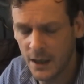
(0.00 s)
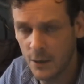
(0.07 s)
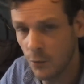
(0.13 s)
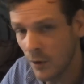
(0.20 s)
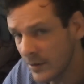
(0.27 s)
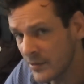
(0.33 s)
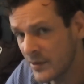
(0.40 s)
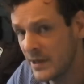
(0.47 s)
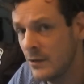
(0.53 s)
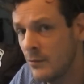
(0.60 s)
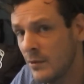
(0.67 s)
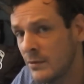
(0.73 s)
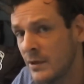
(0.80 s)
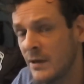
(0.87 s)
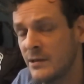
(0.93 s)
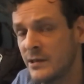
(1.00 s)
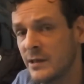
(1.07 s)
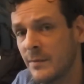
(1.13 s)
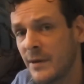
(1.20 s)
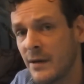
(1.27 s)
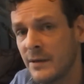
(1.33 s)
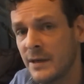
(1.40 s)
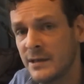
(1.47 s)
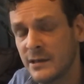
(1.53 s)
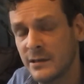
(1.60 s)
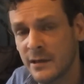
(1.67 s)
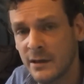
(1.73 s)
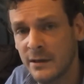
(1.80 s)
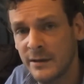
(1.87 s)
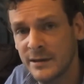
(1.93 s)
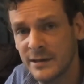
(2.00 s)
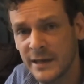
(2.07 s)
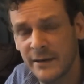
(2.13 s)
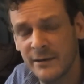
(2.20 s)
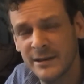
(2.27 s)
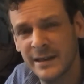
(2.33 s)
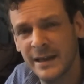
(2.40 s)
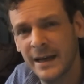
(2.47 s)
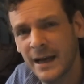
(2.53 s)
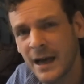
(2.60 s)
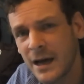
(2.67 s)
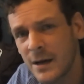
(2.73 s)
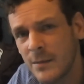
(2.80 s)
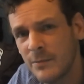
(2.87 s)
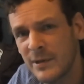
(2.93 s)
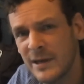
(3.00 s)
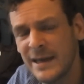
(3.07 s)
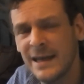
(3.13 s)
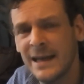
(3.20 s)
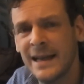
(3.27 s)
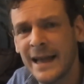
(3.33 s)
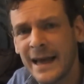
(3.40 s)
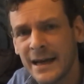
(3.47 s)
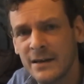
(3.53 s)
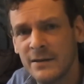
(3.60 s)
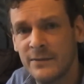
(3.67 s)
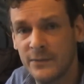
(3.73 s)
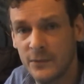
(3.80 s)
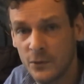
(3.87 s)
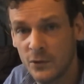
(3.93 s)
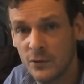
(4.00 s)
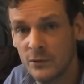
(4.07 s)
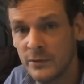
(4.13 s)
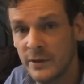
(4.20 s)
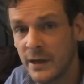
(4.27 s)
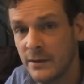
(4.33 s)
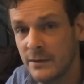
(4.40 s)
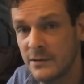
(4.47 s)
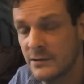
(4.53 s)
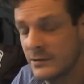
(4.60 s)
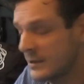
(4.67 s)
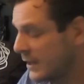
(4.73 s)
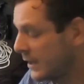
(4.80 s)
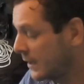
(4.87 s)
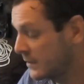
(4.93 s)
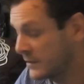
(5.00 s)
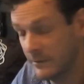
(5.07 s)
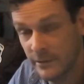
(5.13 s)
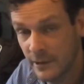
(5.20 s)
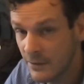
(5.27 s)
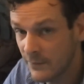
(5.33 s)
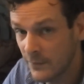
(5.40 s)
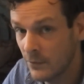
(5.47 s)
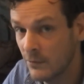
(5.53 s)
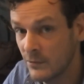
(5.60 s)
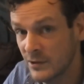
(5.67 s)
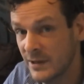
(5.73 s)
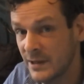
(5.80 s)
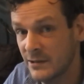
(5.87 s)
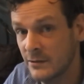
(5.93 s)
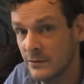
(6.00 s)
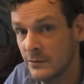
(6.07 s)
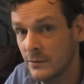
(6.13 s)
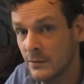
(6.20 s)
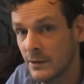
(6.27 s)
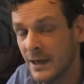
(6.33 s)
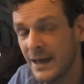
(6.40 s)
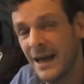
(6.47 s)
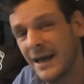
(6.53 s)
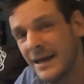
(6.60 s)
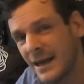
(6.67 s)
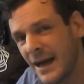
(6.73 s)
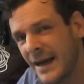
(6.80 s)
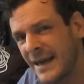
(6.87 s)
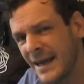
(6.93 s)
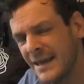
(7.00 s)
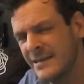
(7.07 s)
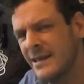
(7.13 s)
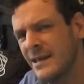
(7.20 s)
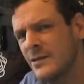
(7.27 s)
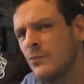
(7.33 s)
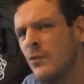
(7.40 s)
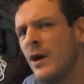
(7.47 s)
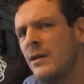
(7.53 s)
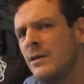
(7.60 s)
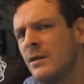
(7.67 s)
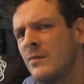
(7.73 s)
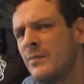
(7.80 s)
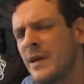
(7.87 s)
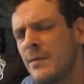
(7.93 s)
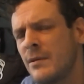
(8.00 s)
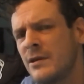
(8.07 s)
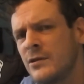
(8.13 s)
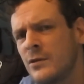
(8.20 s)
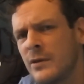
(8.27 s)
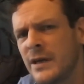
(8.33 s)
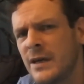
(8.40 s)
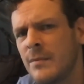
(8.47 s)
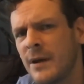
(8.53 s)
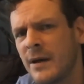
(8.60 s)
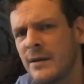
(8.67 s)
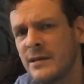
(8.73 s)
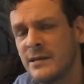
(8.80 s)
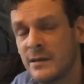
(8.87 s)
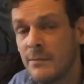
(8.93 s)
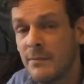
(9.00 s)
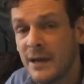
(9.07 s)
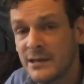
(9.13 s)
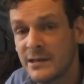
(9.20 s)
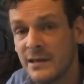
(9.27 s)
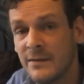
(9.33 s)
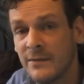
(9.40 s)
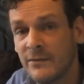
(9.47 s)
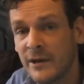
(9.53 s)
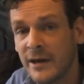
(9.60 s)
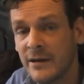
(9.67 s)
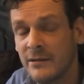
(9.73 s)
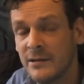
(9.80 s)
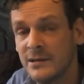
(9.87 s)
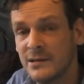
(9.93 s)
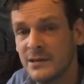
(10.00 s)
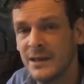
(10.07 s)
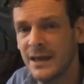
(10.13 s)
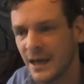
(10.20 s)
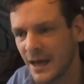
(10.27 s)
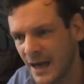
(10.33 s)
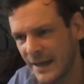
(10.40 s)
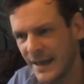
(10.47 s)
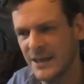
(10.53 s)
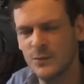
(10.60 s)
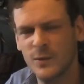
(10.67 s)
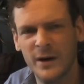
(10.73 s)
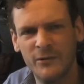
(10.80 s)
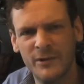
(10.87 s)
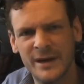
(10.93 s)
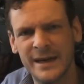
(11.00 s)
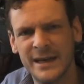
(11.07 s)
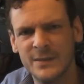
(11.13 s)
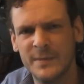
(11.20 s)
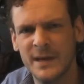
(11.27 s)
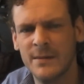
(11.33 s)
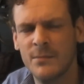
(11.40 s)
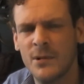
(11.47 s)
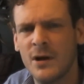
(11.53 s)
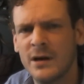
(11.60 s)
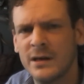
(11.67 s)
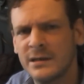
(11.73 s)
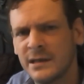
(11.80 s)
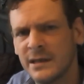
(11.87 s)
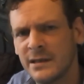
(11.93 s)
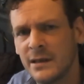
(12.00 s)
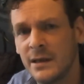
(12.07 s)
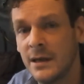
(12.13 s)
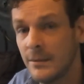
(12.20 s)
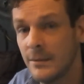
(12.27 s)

One thing you will notice about this though is there is a complete lack of floral notes, because there are no florals in this at all, and I guess that's why a lot of people are talking about this as a masculine fragrance, and that's where really it's being marketed.